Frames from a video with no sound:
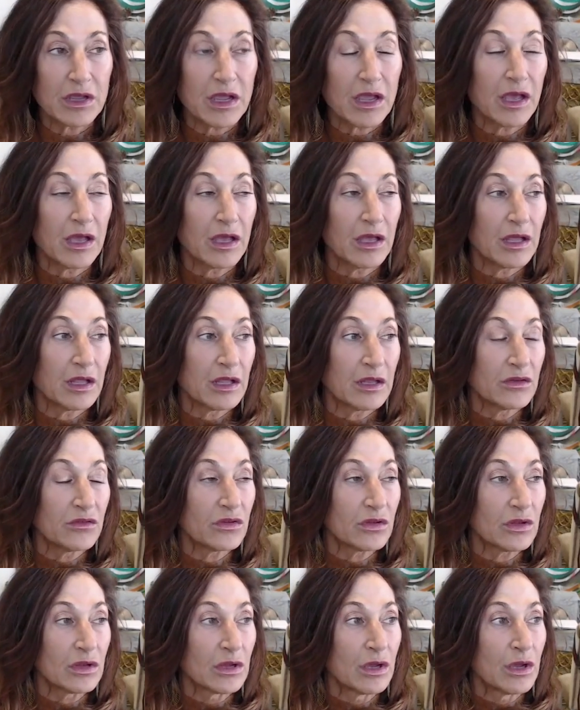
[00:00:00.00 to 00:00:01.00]

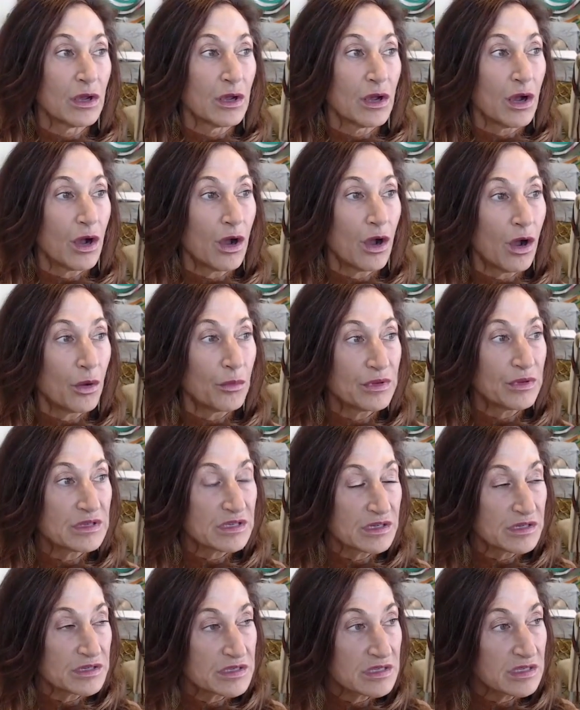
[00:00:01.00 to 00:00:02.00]
And in
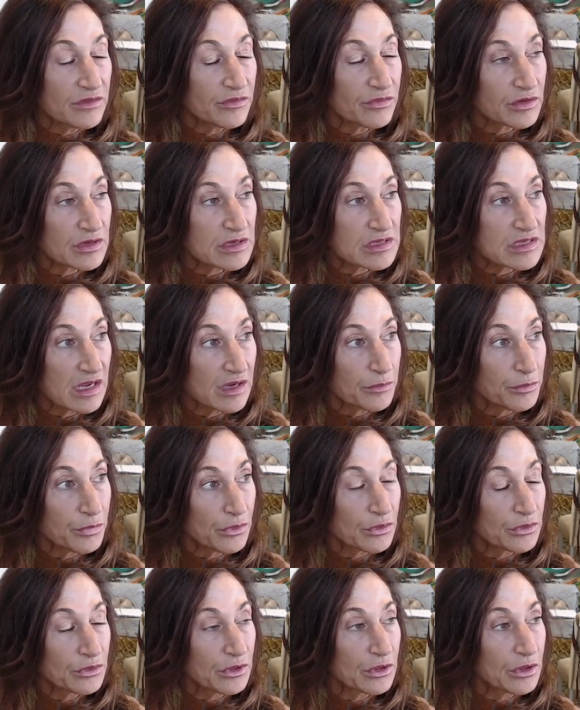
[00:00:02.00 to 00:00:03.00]
Tennessee, for
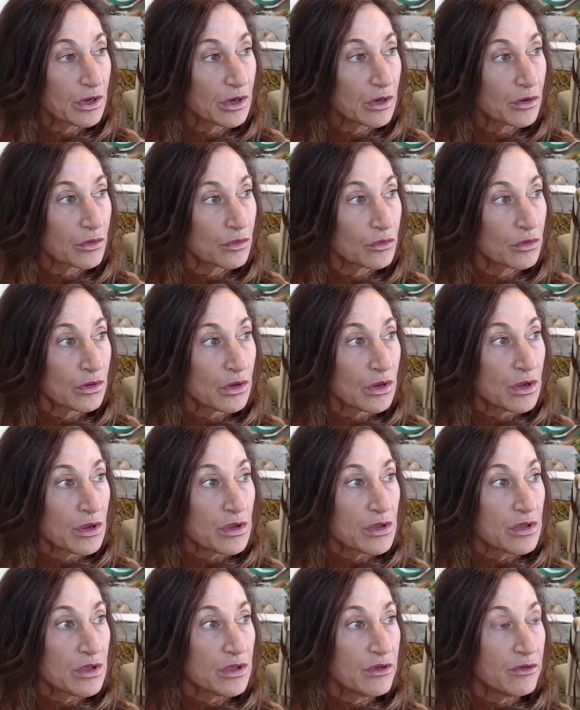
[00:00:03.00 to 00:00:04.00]
example,
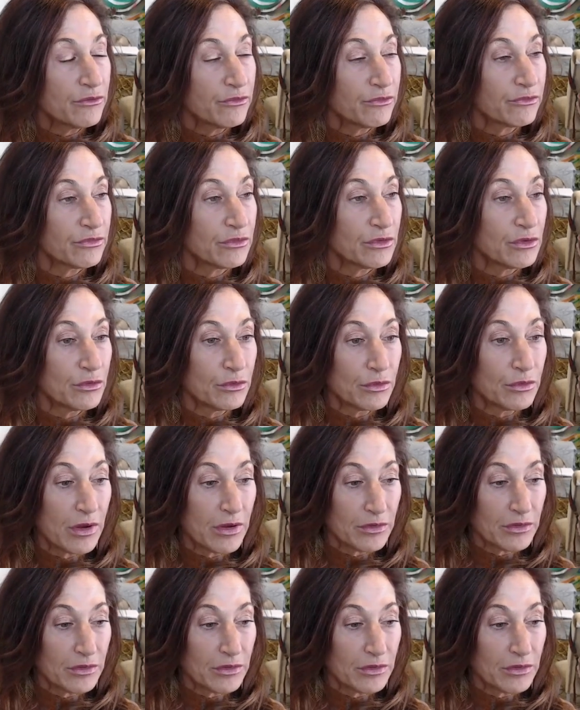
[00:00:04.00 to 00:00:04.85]
if you